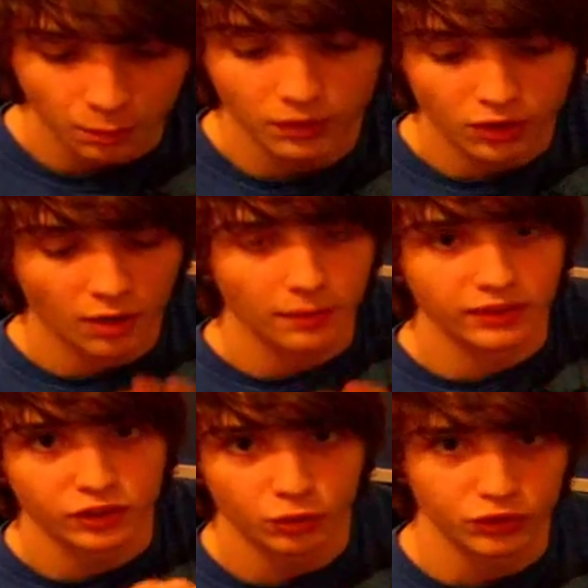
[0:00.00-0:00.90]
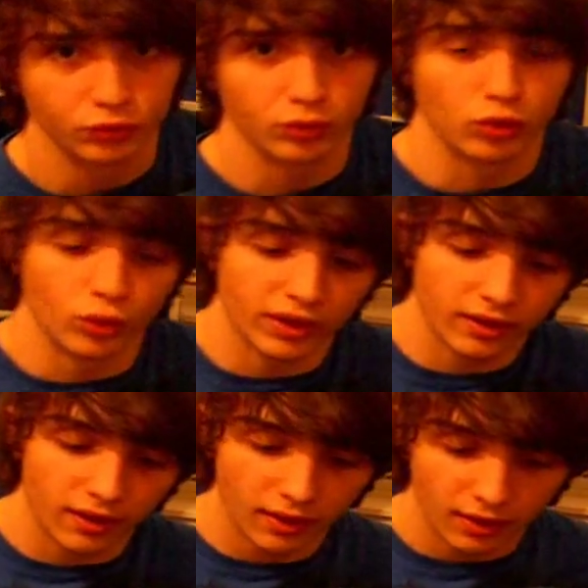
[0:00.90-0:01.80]
going to talk about these switches real
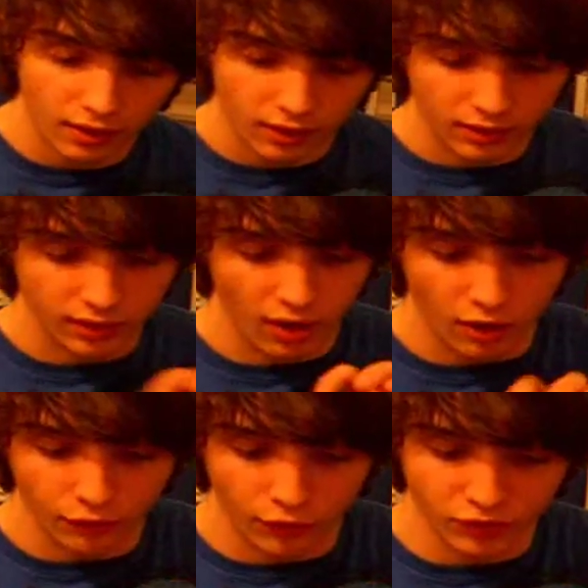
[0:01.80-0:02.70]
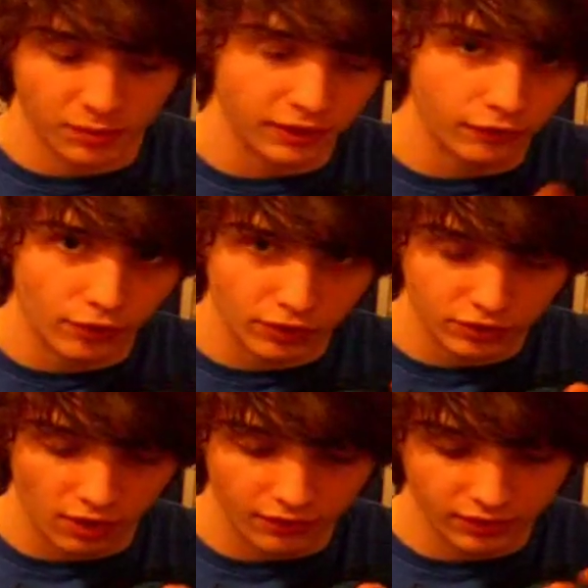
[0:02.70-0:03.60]
quick. The autofocus manual
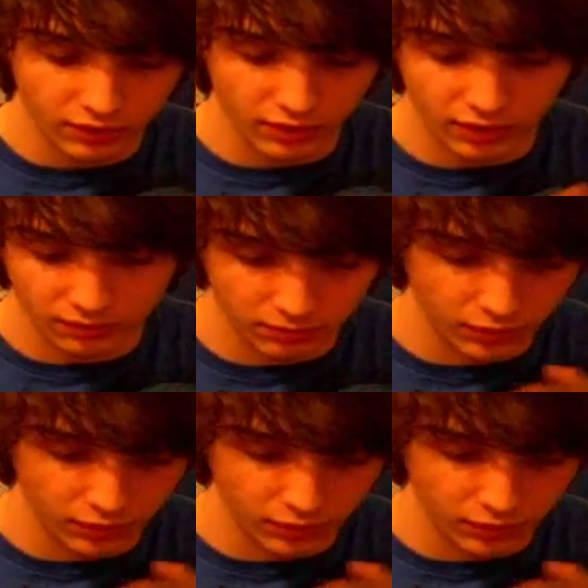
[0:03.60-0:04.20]
focus, obviously,